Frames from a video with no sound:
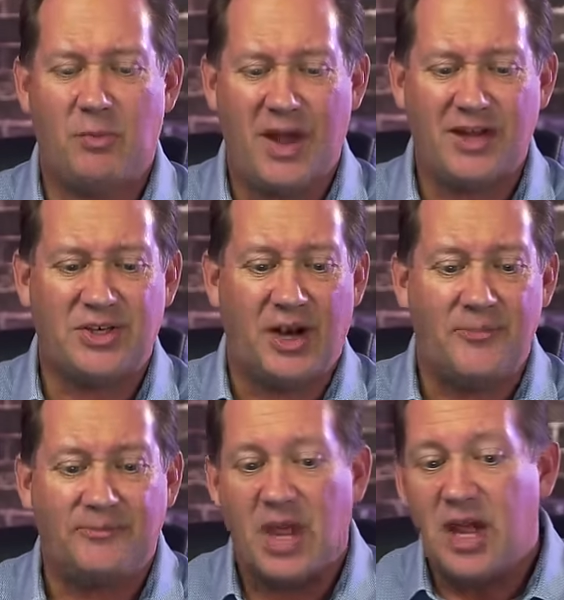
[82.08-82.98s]

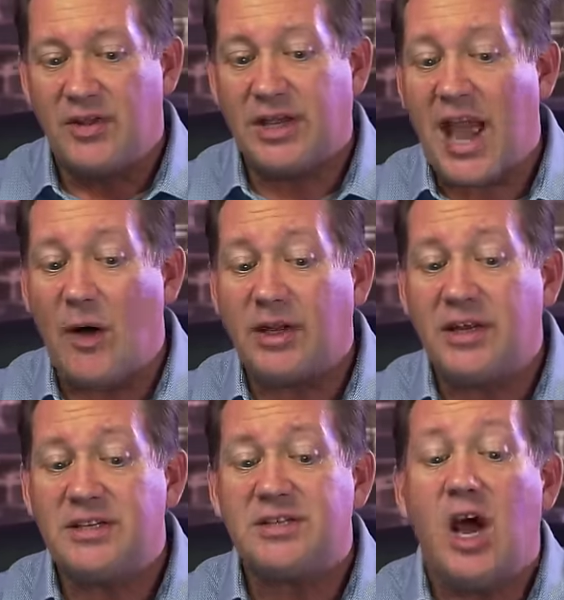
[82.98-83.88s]
betcha. The
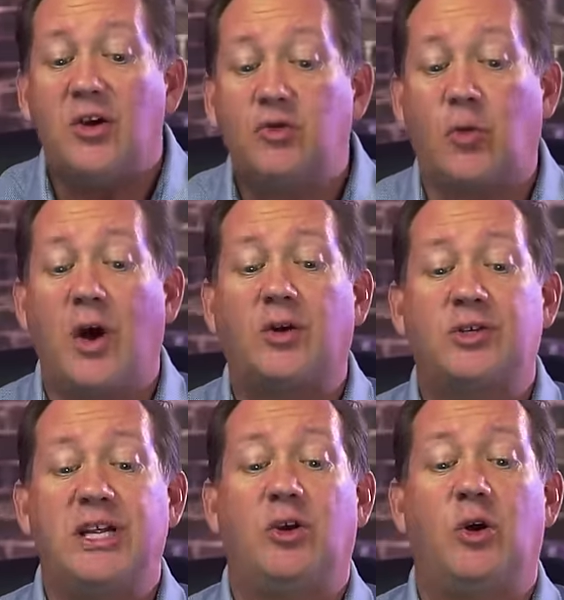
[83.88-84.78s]
county's drug
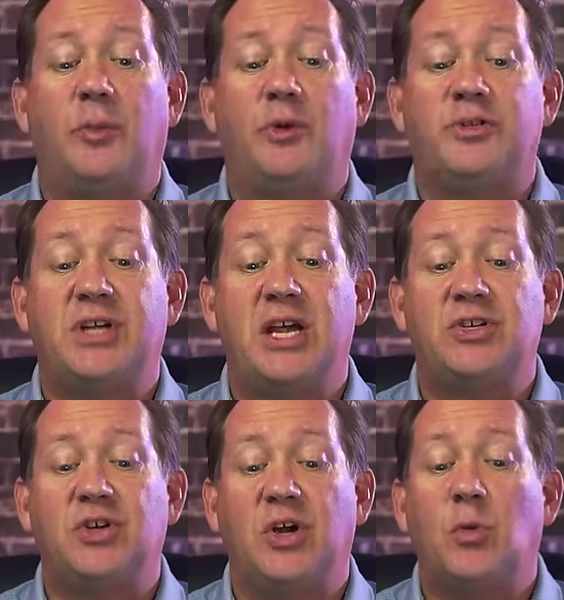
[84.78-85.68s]

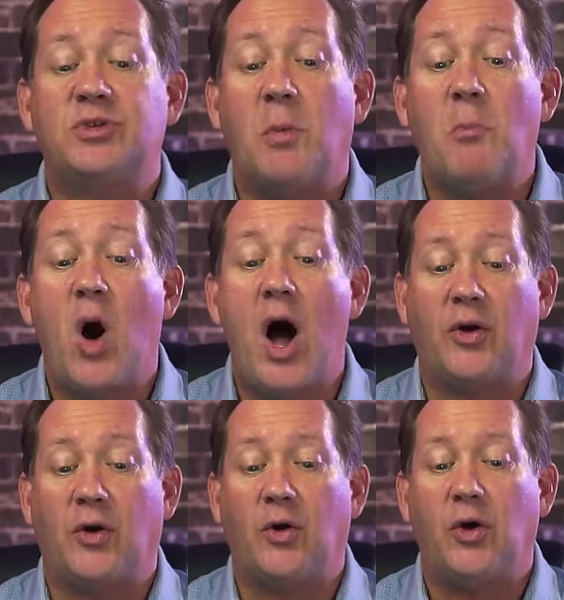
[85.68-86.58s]
decriminalization was a
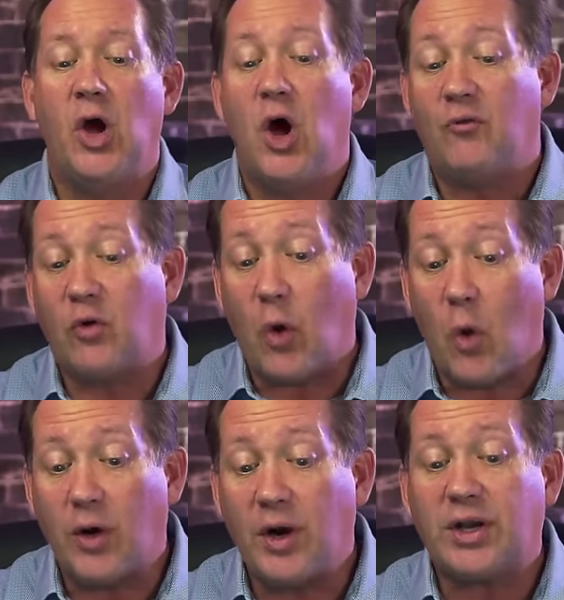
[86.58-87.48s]
model for
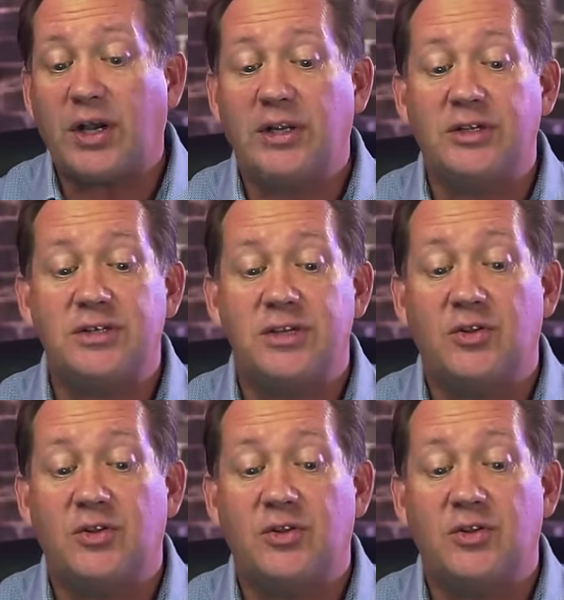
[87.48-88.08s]
Portugal